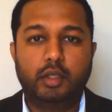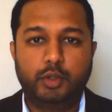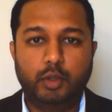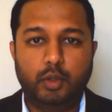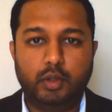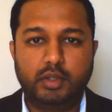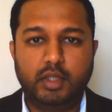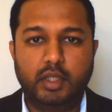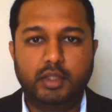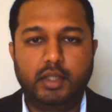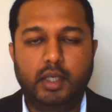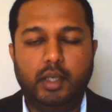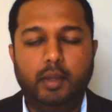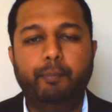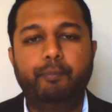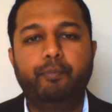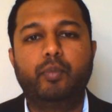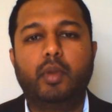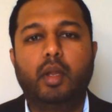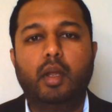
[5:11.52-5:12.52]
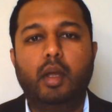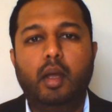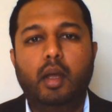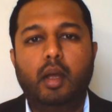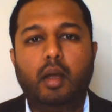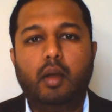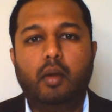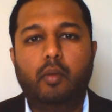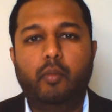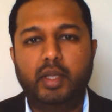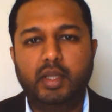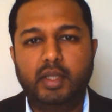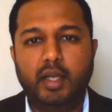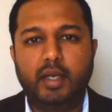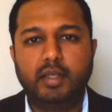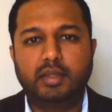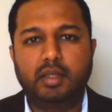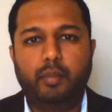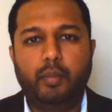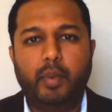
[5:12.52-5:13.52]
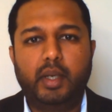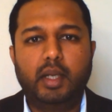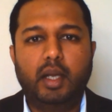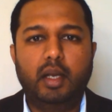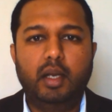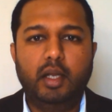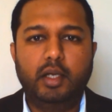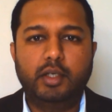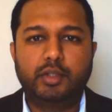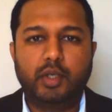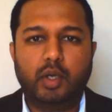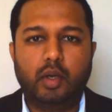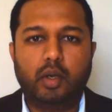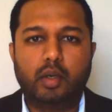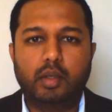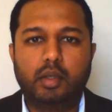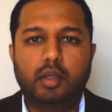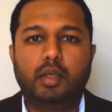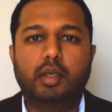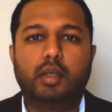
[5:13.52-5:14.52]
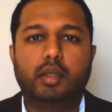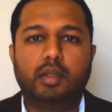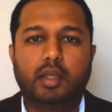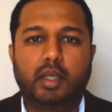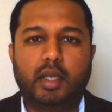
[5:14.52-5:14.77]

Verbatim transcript: Sure, CJ. When there is a metallic short,